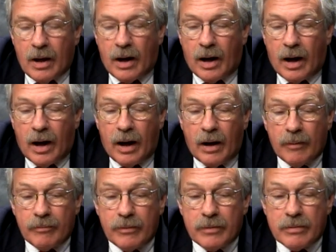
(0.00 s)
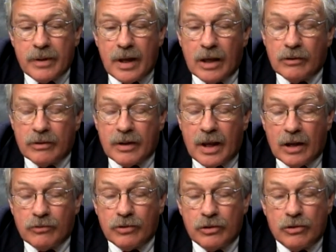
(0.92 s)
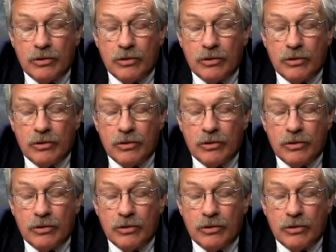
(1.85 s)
The answer